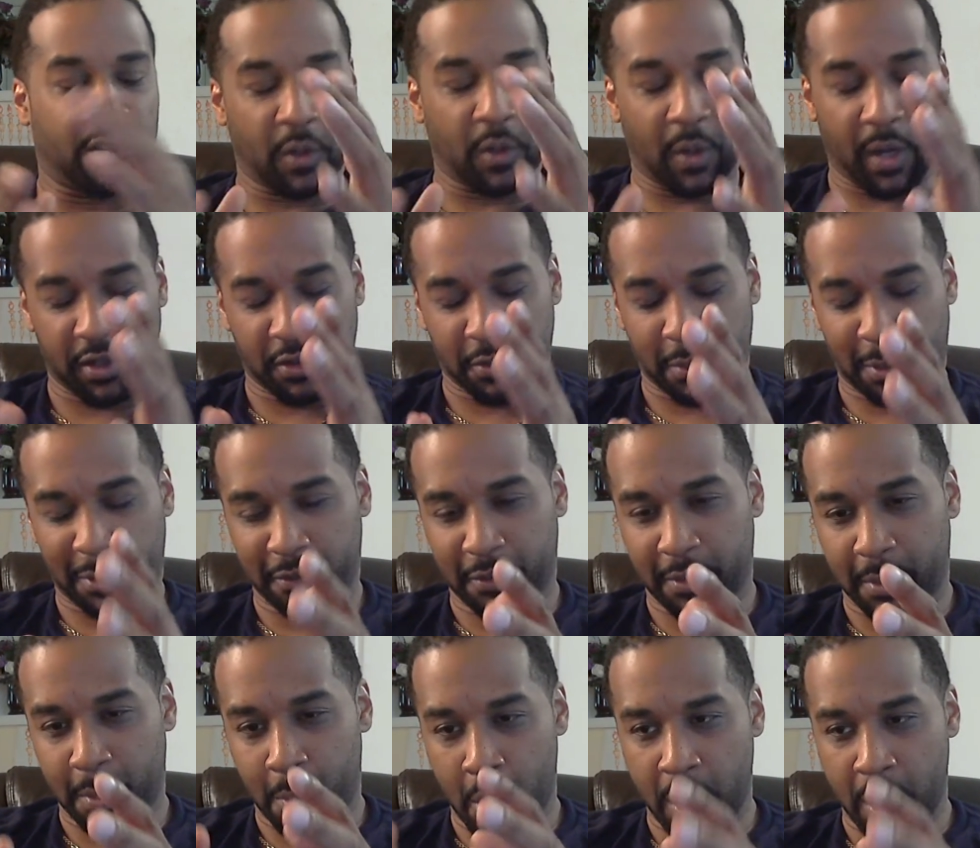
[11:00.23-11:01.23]
so as
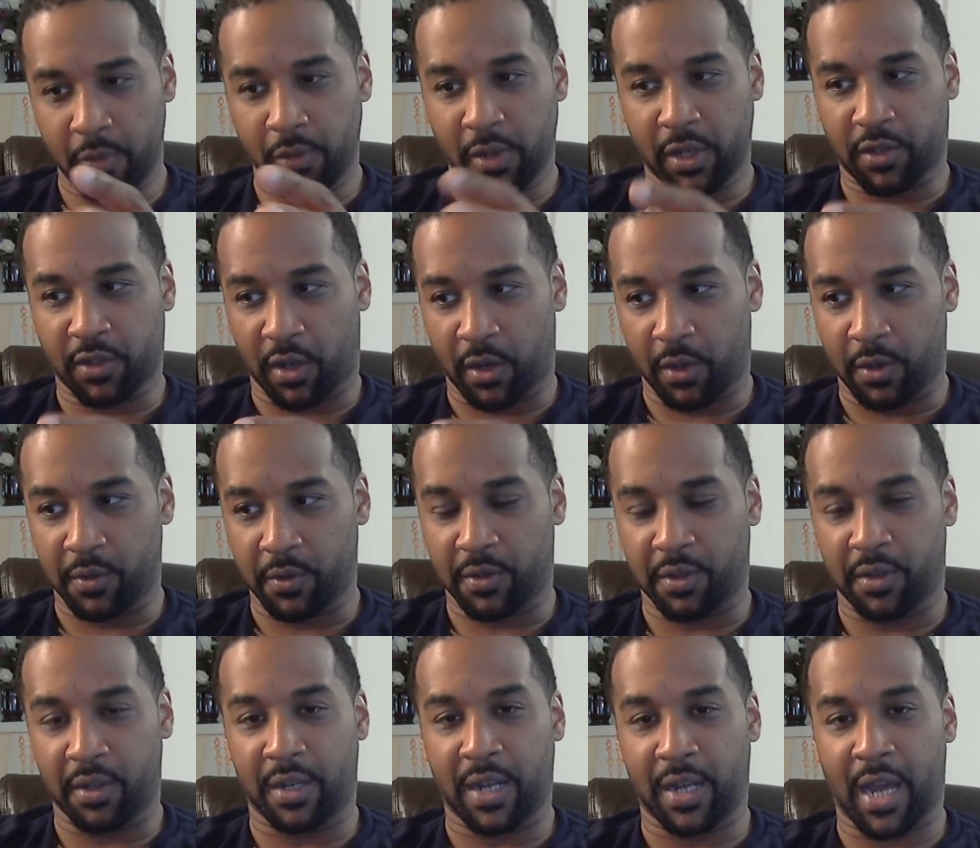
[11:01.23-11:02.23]
we return
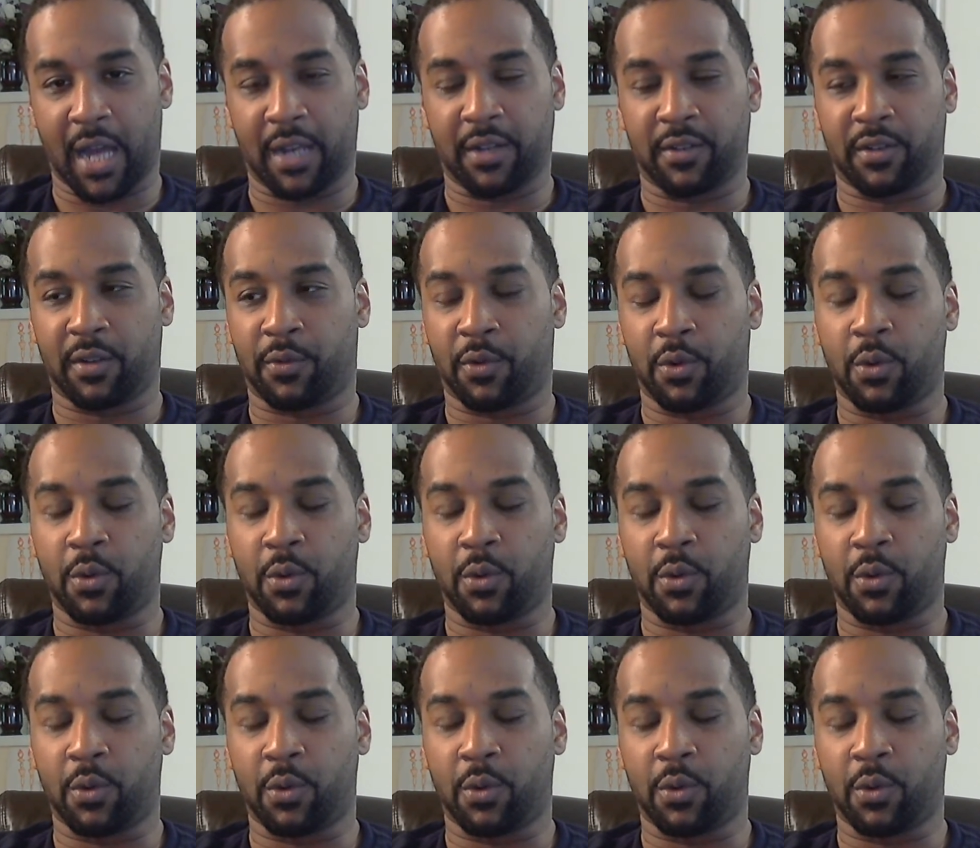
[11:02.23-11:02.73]
to the knowledge of